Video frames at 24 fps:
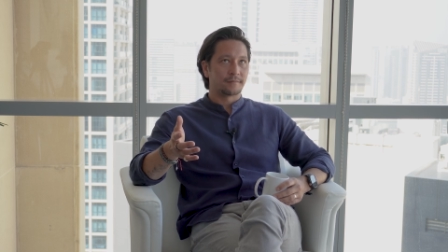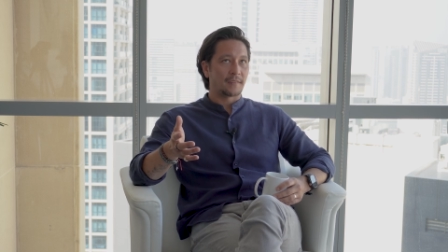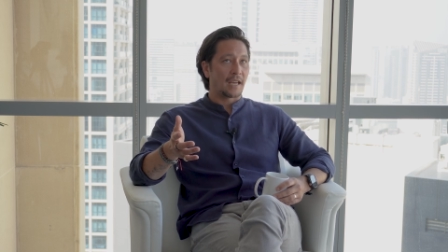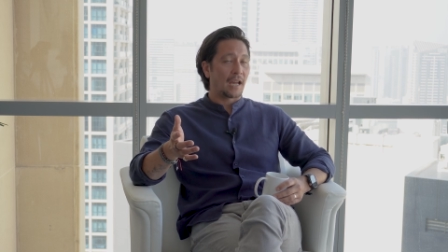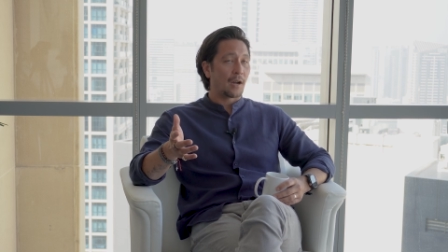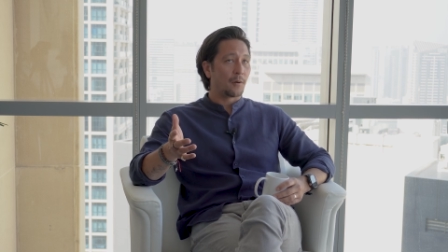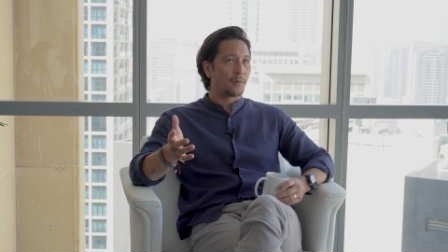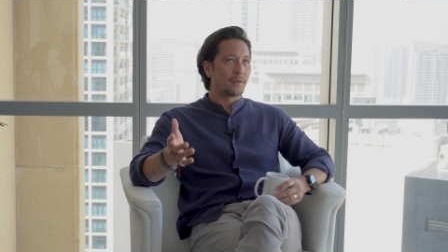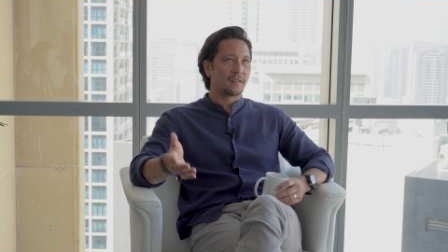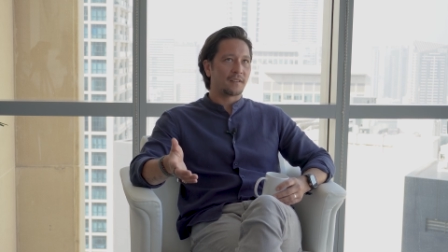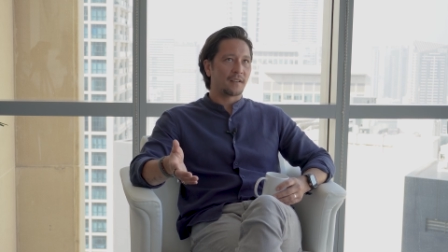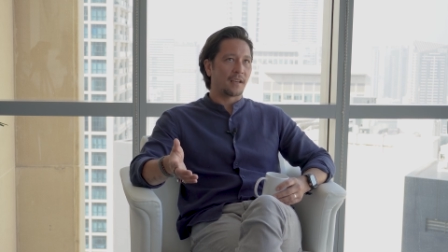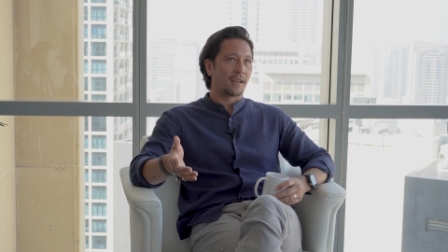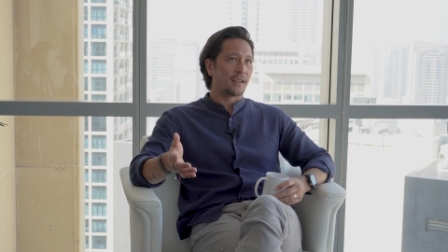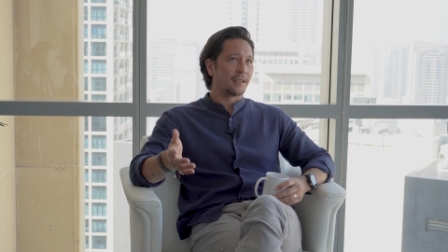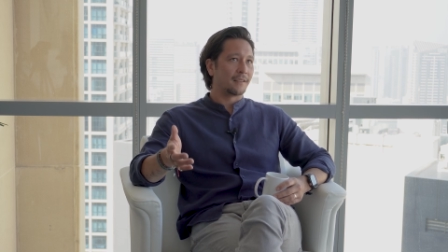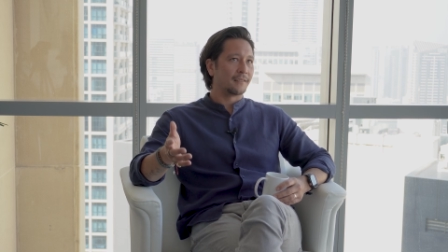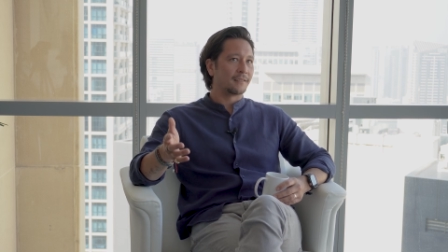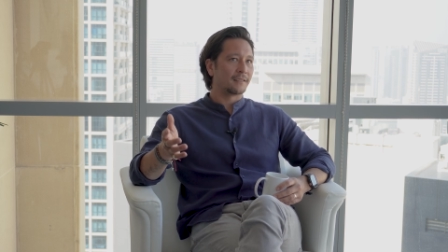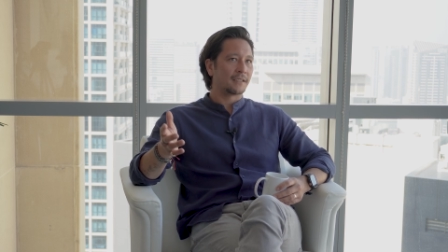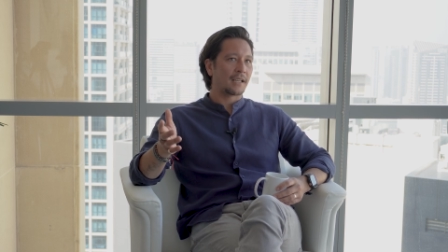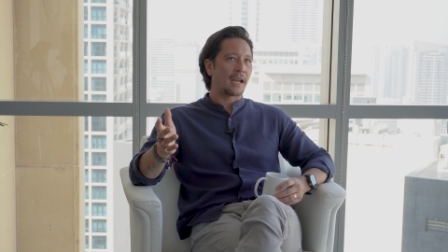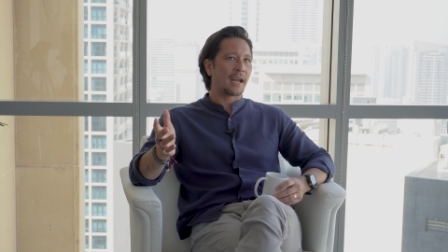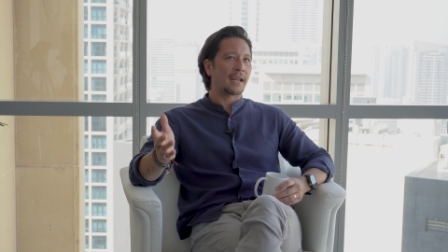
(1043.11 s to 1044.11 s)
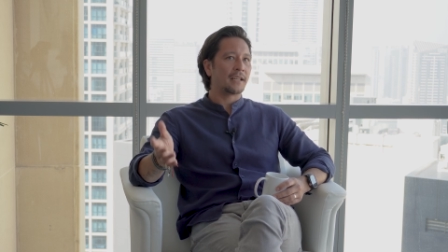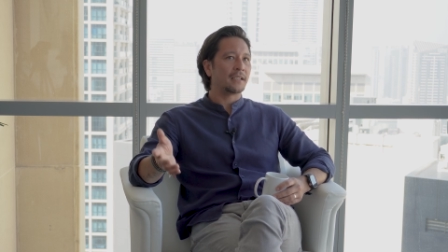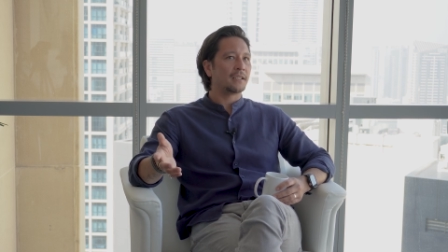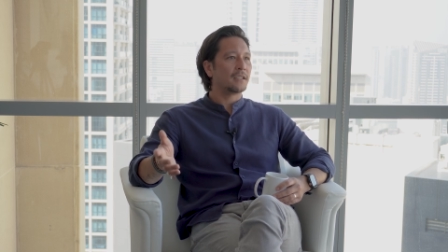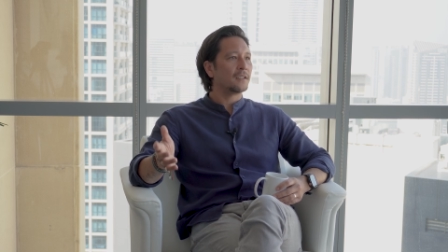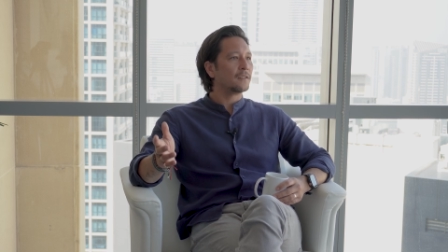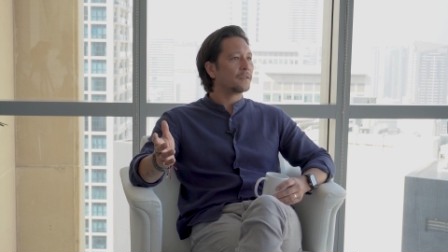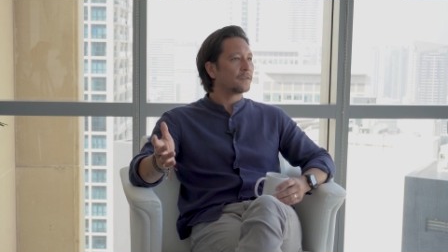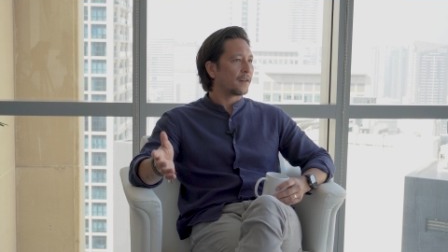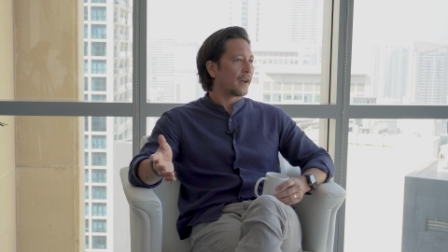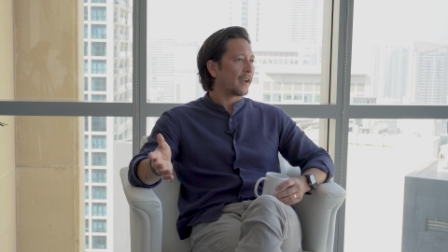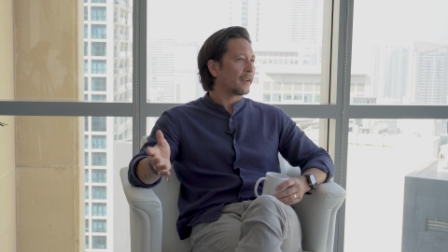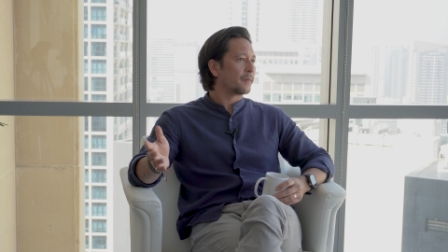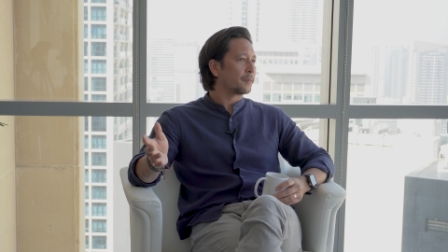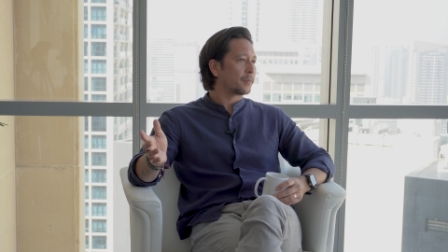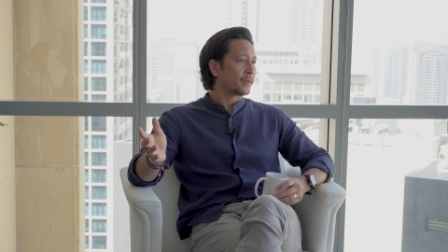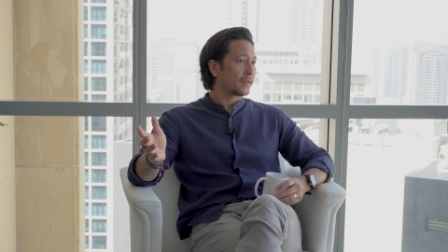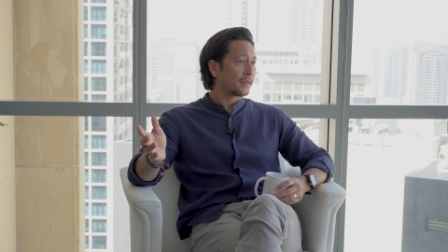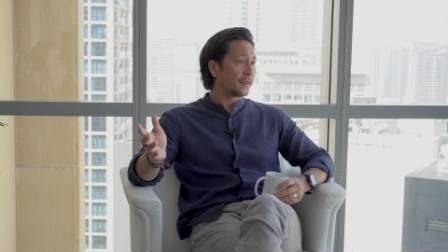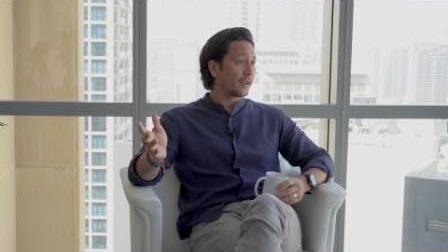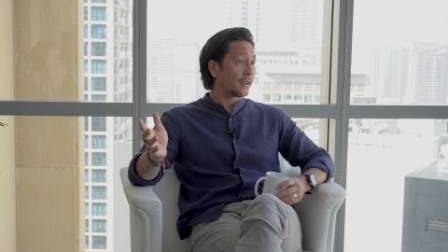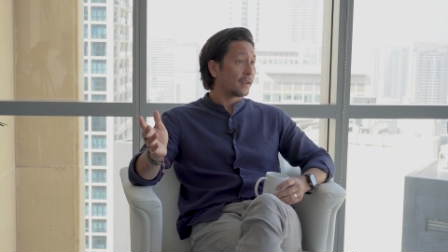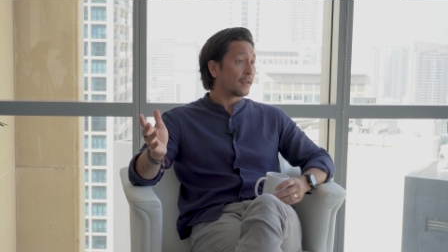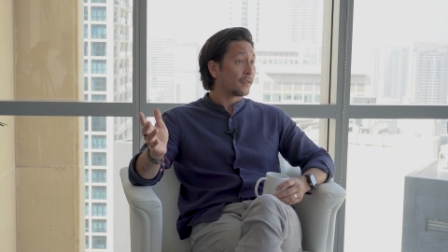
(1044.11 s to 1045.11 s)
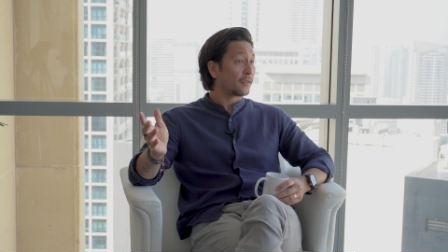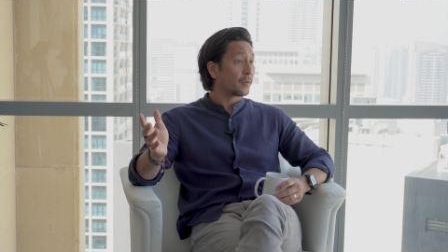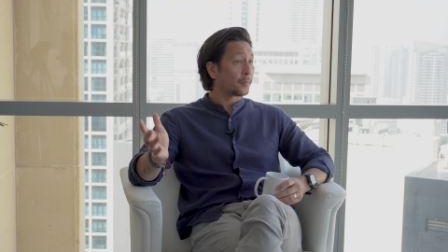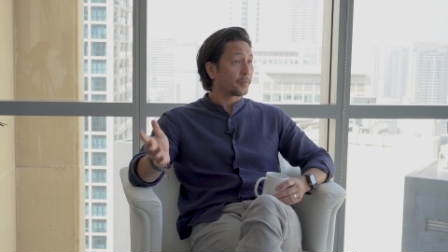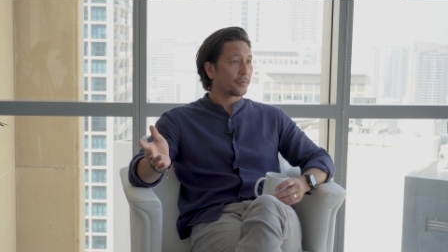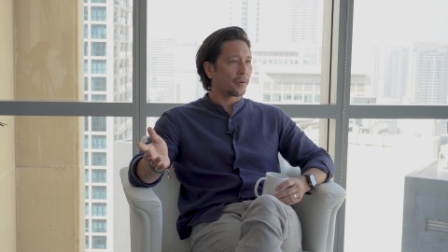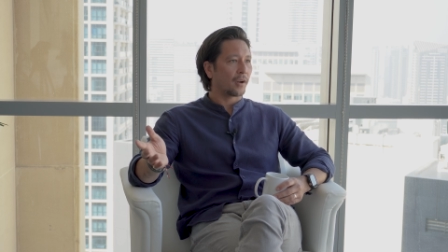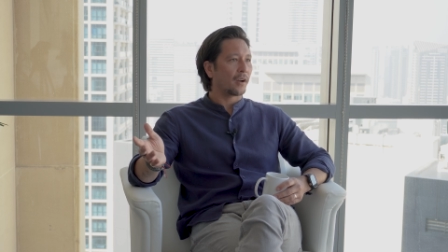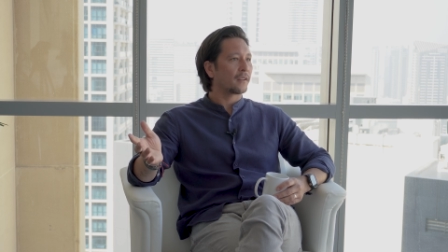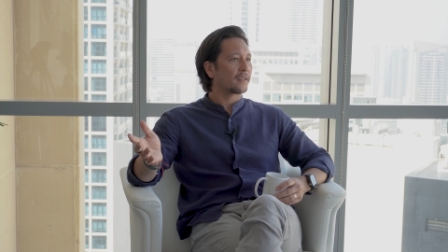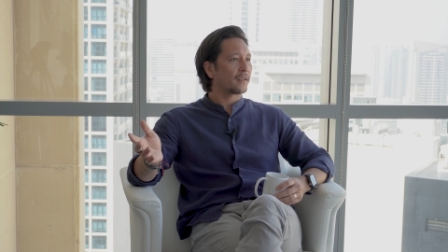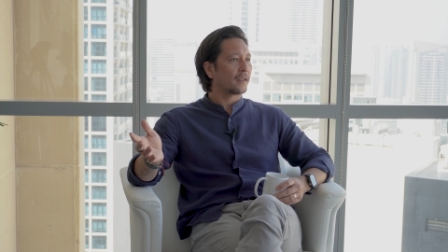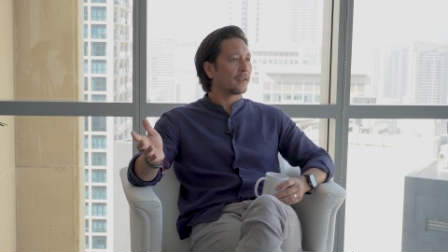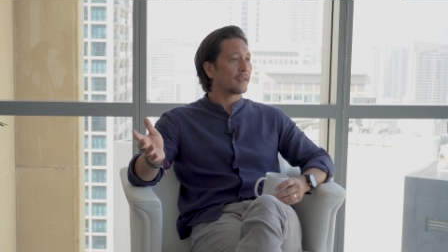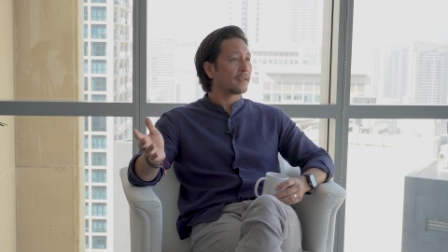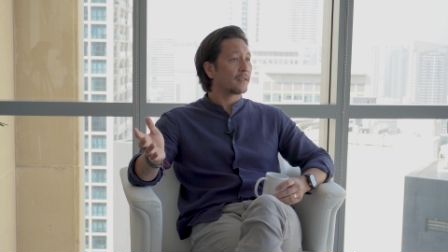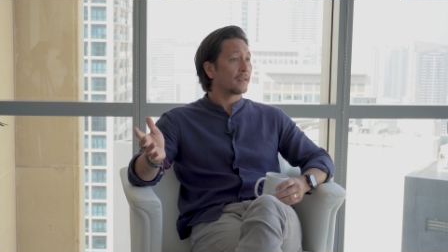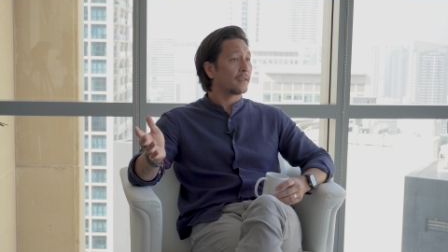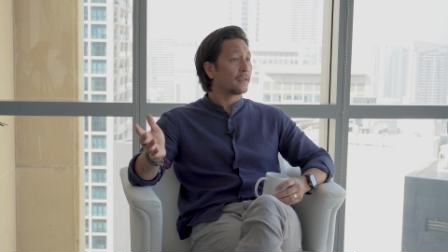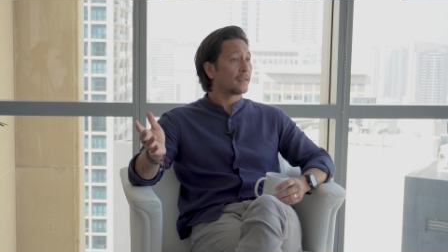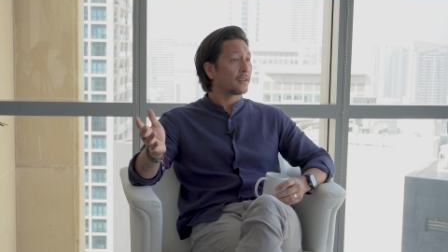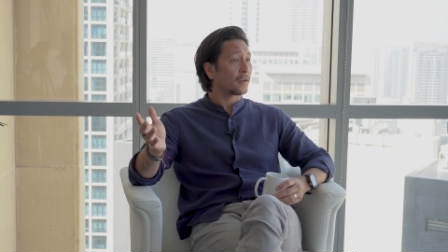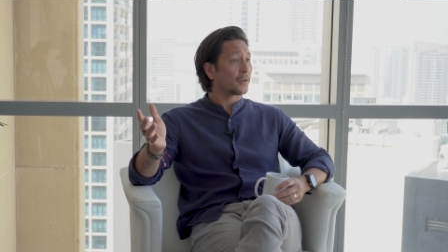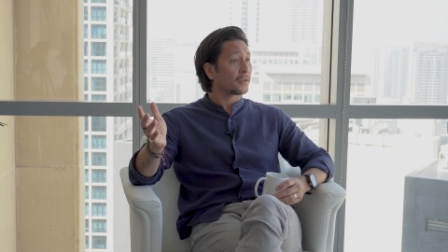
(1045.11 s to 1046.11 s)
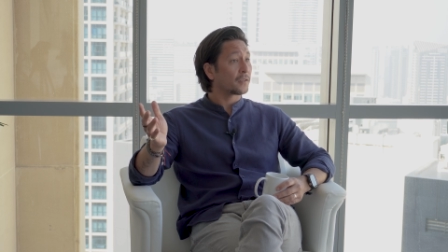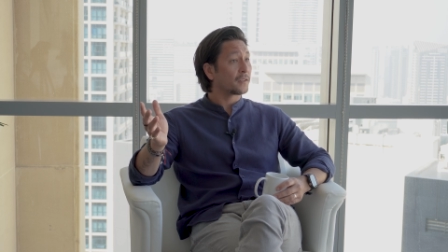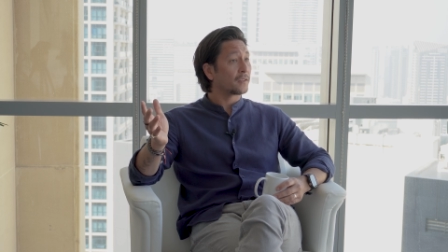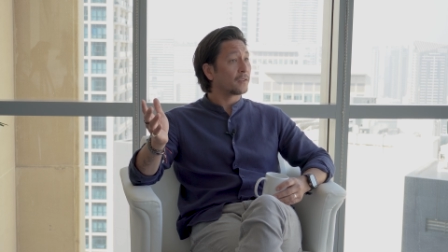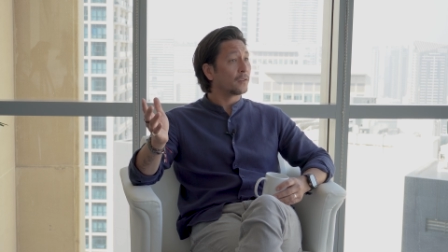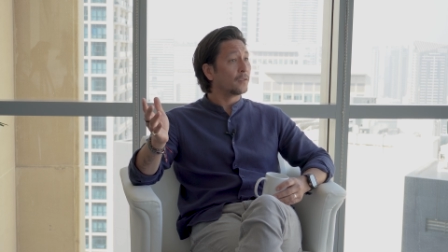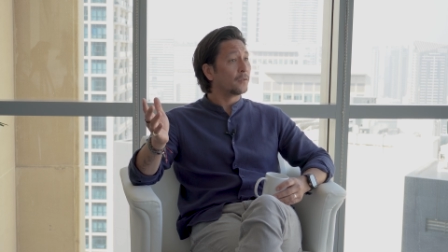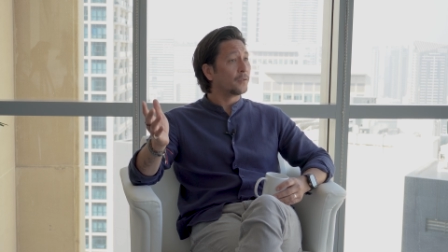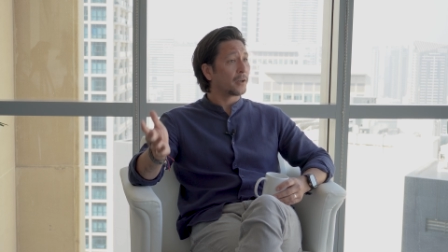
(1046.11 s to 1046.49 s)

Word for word: I would say 95% of the processes are still